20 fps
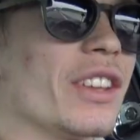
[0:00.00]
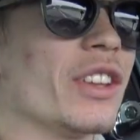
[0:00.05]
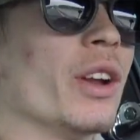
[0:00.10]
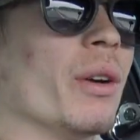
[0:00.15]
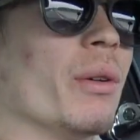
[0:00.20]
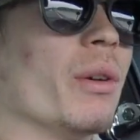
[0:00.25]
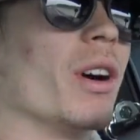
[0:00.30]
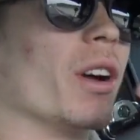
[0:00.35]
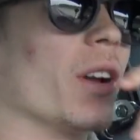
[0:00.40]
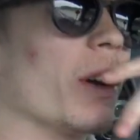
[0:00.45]
You
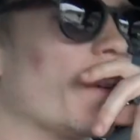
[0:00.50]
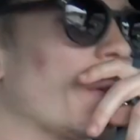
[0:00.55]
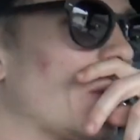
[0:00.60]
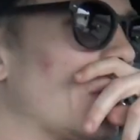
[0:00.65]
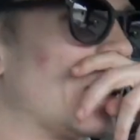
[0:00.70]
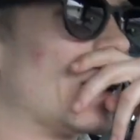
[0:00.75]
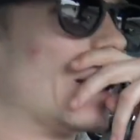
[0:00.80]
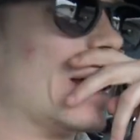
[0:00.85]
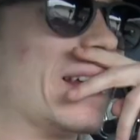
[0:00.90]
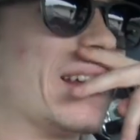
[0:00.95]
know what?
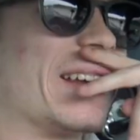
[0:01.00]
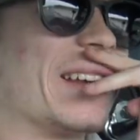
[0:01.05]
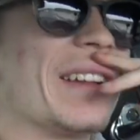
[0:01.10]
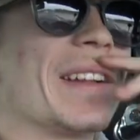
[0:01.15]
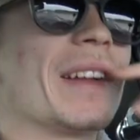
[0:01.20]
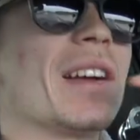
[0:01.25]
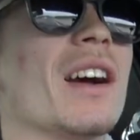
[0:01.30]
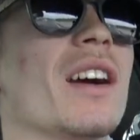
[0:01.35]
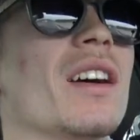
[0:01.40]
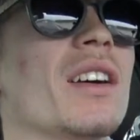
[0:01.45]

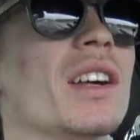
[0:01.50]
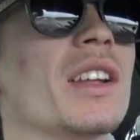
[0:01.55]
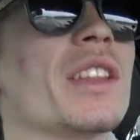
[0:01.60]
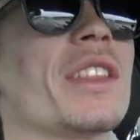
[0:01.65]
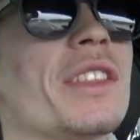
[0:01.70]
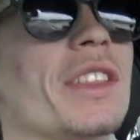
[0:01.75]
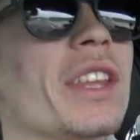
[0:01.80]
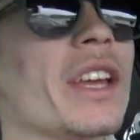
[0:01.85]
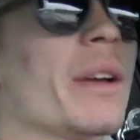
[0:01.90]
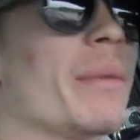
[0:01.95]

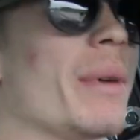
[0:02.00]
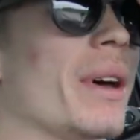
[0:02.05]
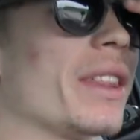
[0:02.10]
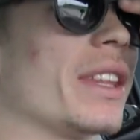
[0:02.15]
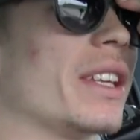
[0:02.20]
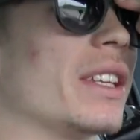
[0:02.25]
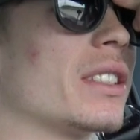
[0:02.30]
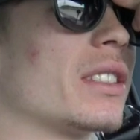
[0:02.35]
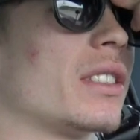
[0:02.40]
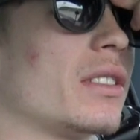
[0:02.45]
The thing about
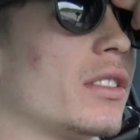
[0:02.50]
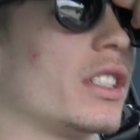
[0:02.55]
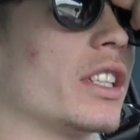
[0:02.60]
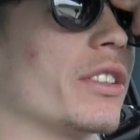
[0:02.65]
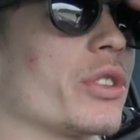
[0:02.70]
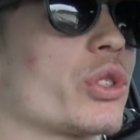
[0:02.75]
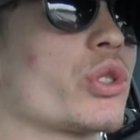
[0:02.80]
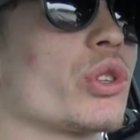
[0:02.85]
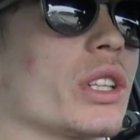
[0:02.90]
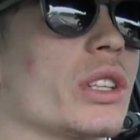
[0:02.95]
these
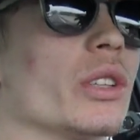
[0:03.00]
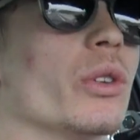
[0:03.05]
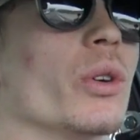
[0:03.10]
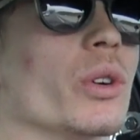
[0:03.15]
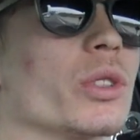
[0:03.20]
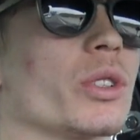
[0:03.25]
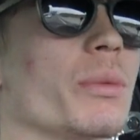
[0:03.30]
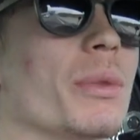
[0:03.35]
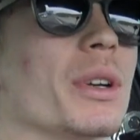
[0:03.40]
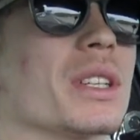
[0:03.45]
restricted
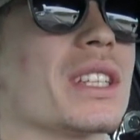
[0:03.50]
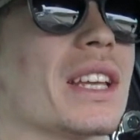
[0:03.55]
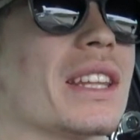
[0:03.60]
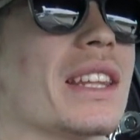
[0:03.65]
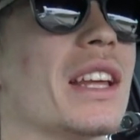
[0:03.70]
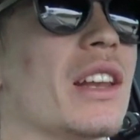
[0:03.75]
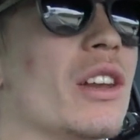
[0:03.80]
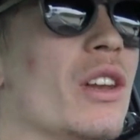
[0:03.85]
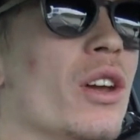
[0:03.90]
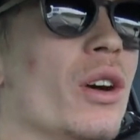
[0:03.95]
autobots is like,
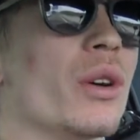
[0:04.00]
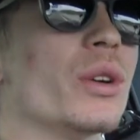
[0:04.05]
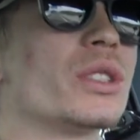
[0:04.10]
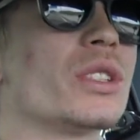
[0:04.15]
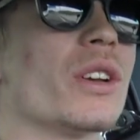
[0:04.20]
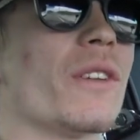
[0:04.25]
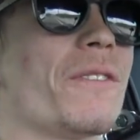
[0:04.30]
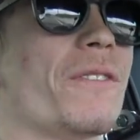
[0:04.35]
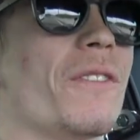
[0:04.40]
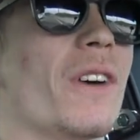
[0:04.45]
they're loads
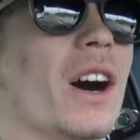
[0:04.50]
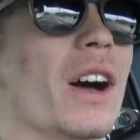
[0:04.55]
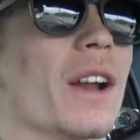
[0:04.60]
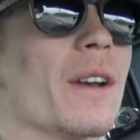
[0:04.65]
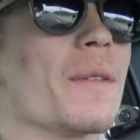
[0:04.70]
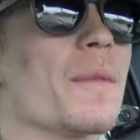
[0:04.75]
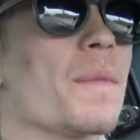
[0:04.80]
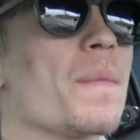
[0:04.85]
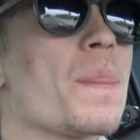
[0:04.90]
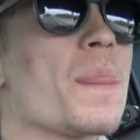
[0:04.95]
of
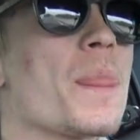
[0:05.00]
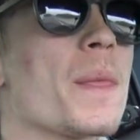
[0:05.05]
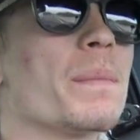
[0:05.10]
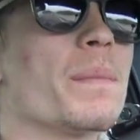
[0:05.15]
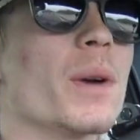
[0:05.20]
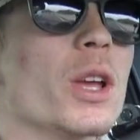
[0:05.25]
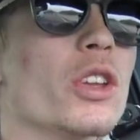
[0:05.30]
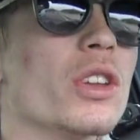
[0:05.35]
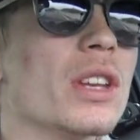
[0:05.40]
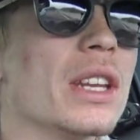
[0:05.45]
fun,
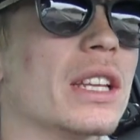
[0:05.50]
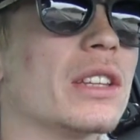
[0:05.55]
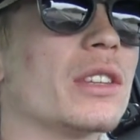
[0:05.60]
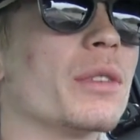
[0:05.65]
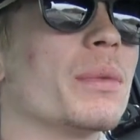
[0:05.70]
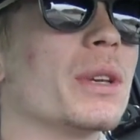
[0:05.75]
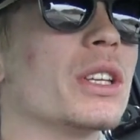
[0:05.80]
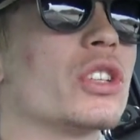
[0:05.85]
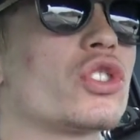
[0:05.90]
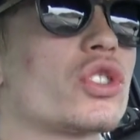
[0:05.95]
but you need to
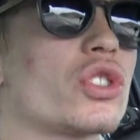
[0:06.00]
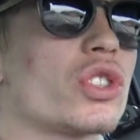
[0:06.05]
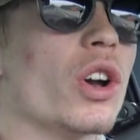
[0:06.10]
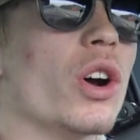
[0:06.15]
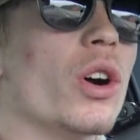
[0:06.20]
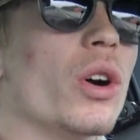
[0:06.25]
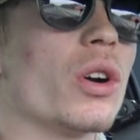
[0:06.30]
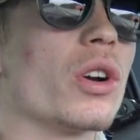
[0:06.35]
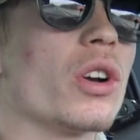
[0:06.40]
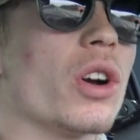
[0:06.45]
be
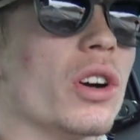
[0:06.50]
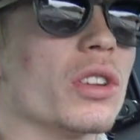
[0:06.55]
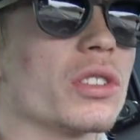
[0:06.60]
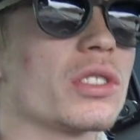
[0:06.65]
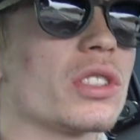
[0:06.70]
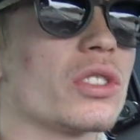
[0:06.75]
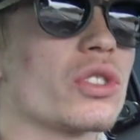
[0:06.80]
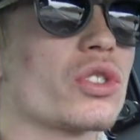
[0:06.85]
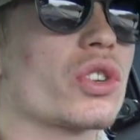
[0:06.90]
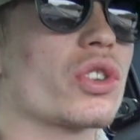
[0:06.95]
so
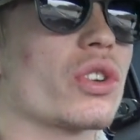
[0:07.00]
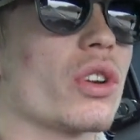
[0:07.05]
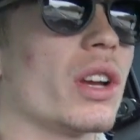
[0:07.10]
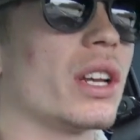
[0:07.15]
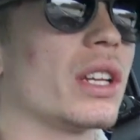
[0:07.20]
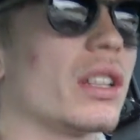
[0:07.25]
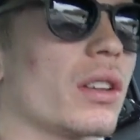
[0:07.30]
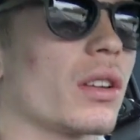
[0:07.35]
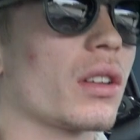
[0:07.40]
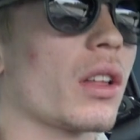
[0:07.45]
concentrated.